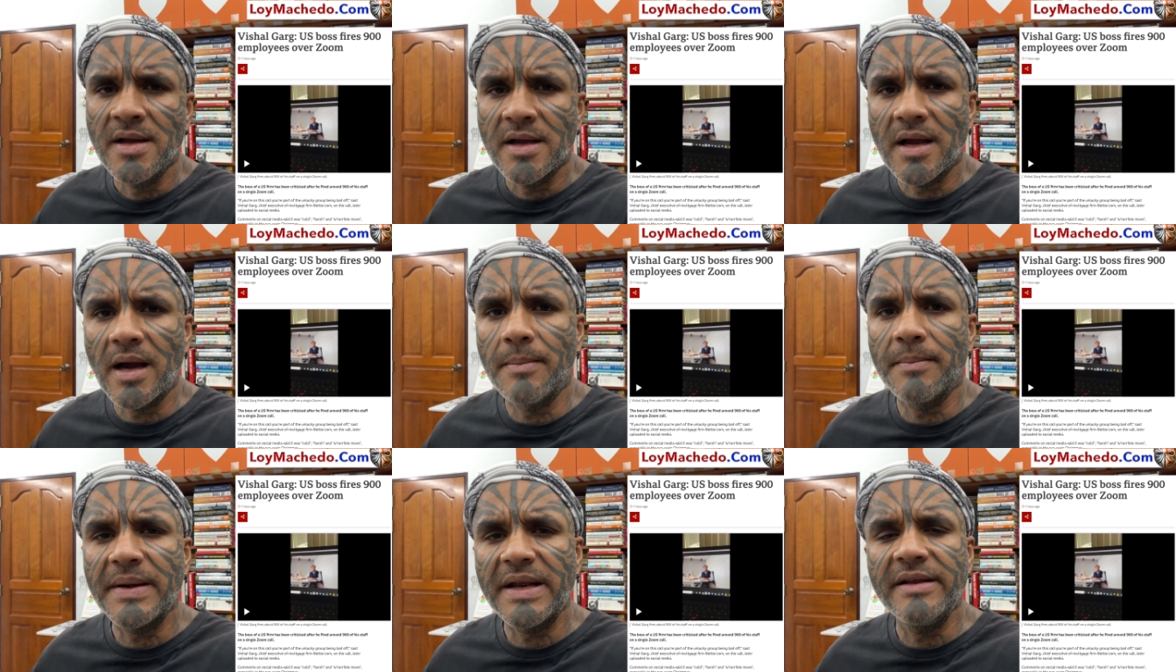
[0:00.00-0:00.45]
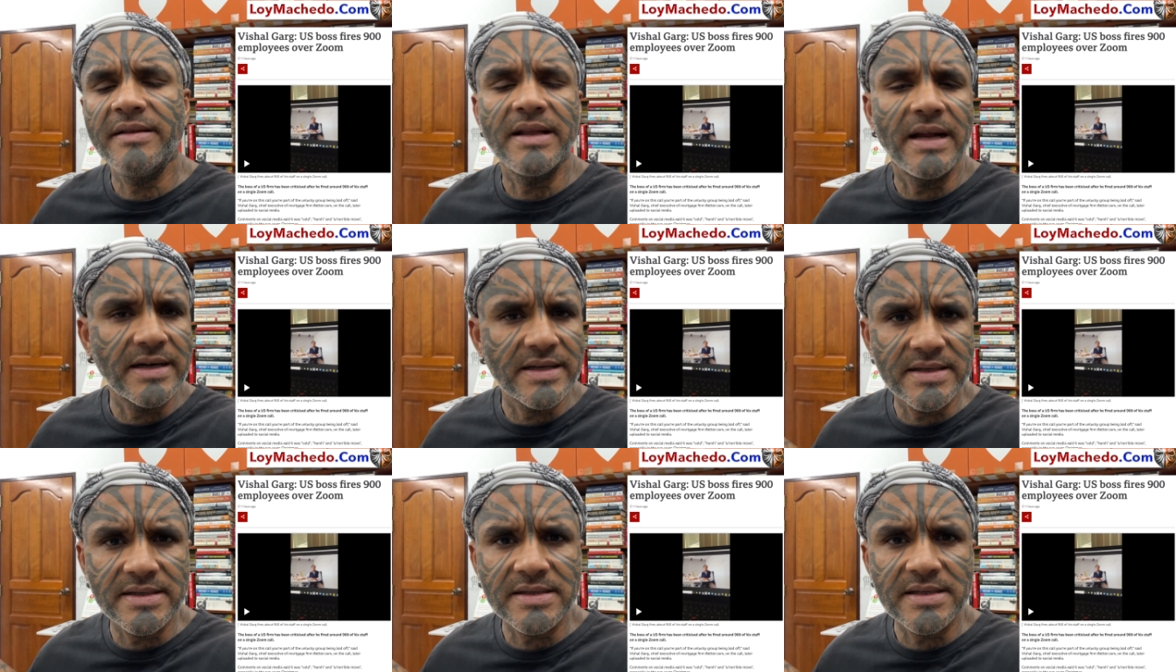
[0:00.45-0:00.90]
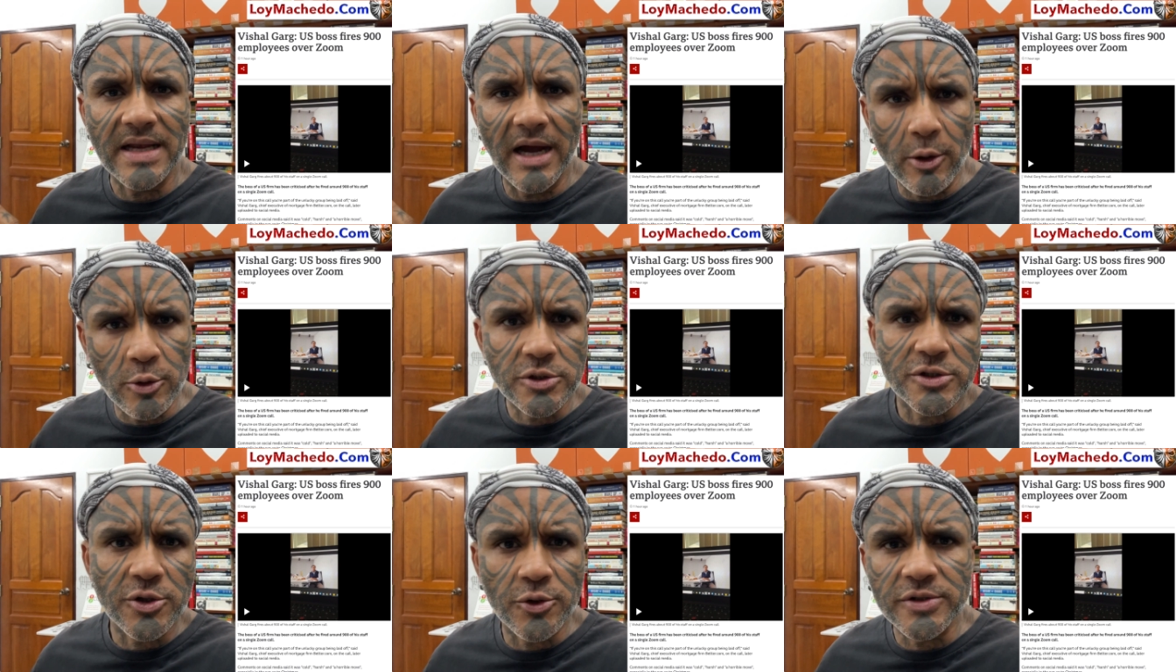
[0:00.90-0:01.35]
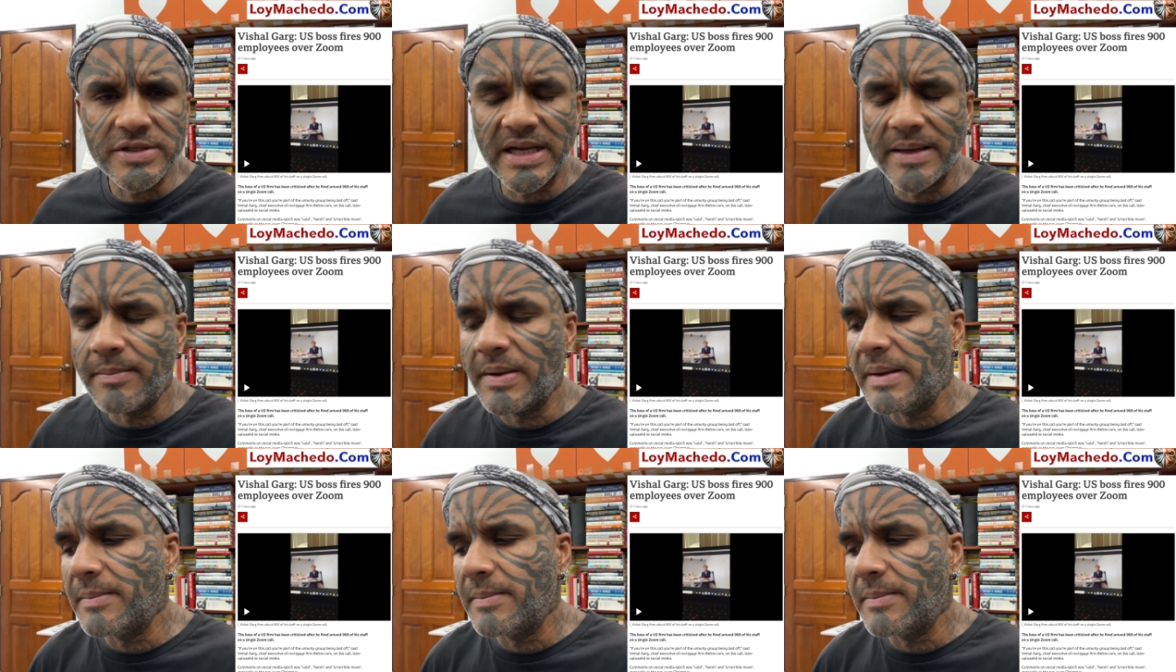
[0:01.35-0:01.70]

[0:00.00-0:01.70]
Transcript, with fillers: company that is outsourcing